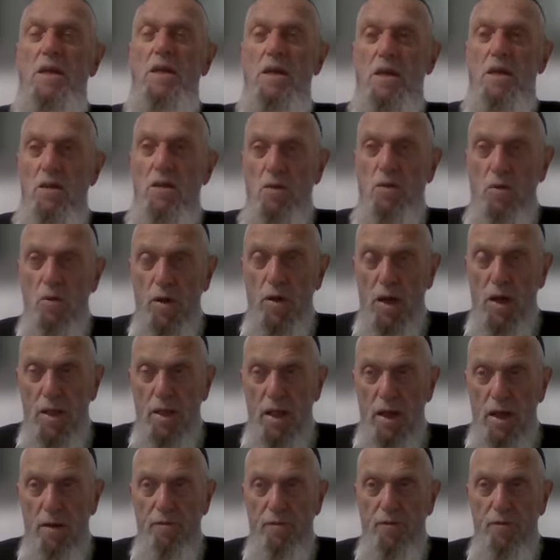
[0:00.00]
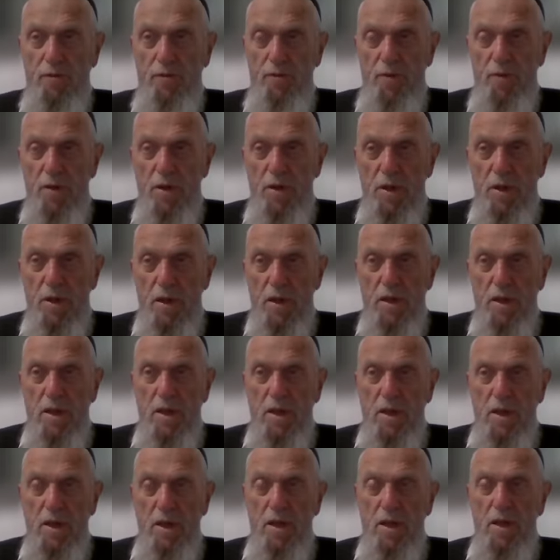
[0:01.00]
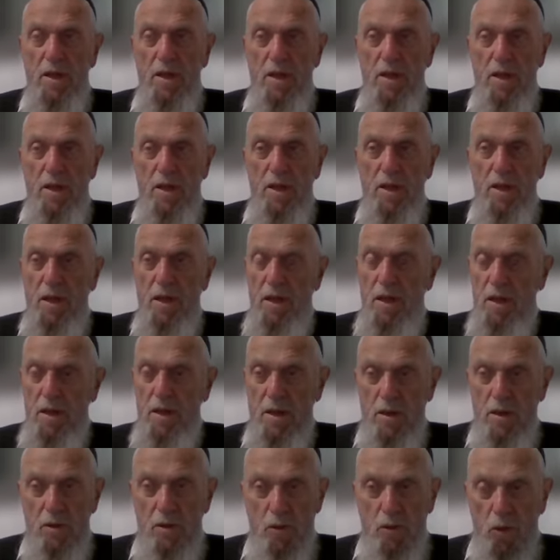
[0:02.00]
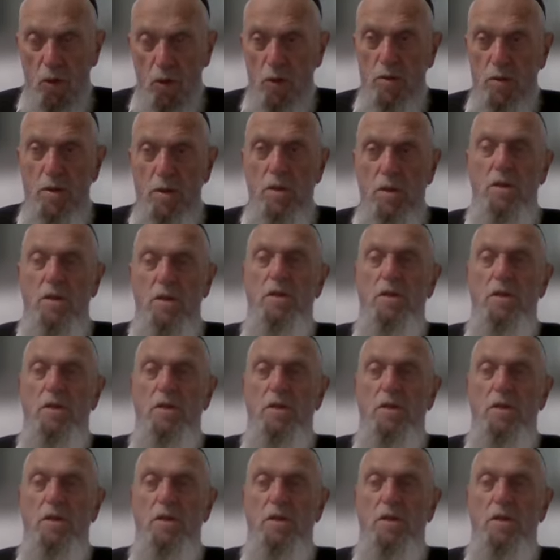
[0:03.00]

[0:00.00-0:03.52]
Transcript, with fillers: you can have a good